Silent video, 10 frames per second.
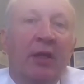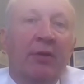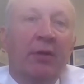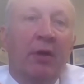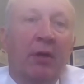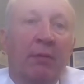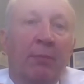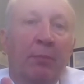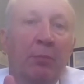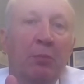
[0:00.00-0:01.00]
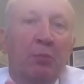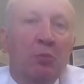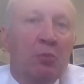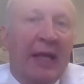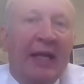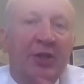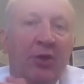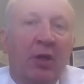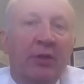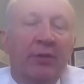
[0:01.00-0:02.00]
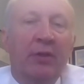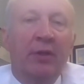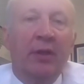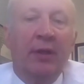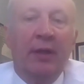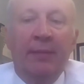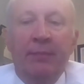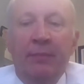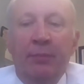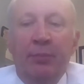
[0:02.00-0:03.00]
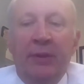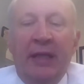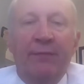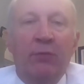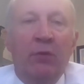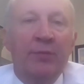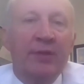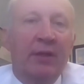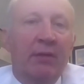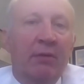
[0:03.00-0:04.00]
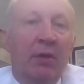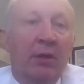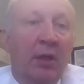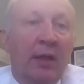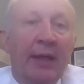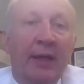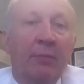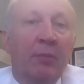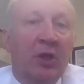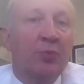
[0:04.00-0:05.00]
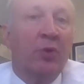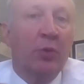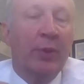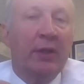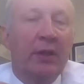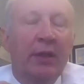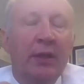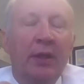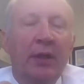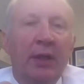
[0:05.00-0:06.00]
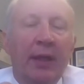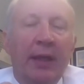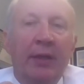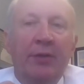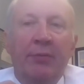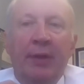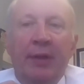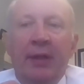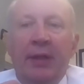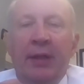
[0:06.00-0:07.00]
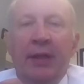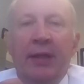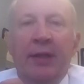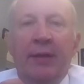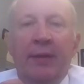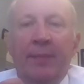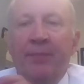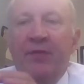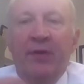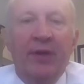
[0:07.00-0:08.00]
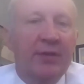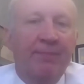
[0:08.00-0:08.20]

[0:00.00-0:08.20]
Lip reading: are latching onto the platforms that are online much more quickly and doing various